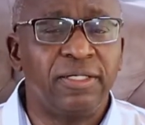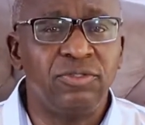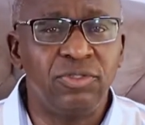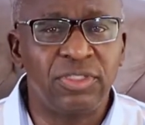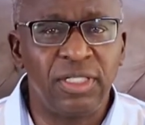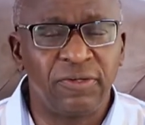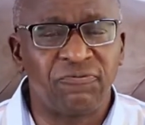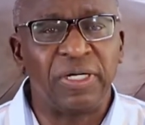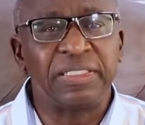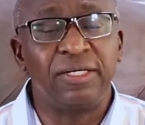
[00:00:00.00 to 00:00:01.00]
using the
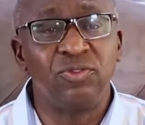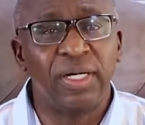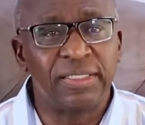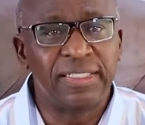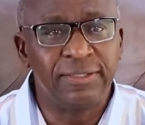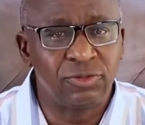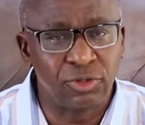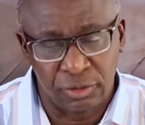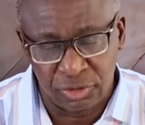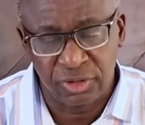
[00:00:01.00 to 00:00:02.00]
fact that you attend
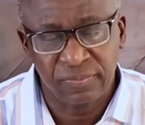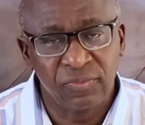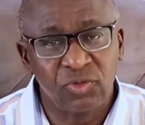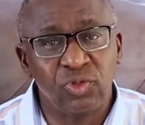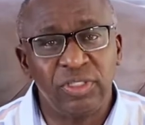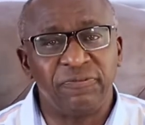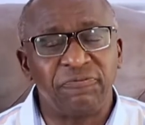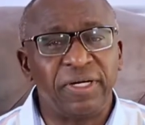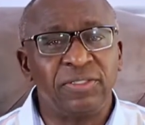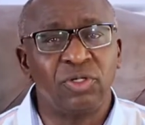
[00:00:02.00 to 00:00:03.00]
church to
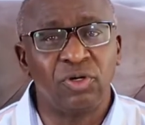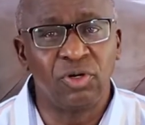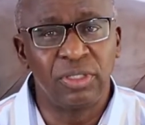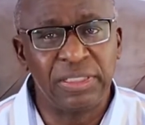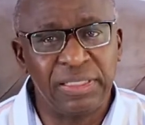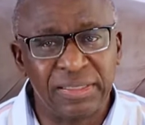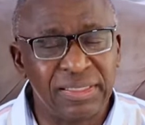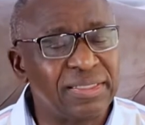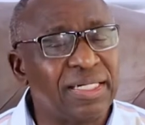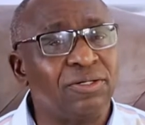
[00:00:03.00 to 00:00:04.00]
define your godliness.
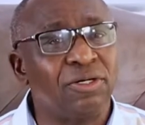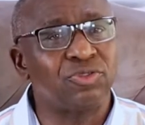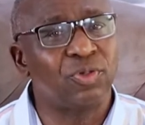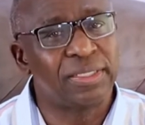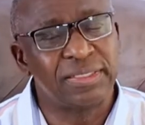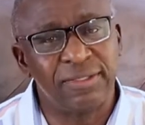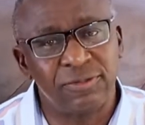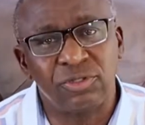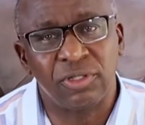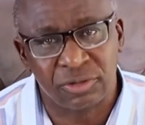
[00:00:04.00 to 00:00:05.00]
Satan also
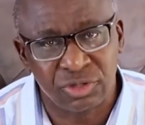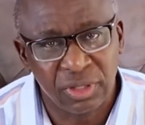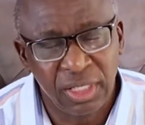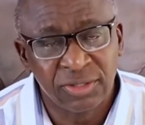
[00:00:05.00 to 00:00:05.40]
attends church.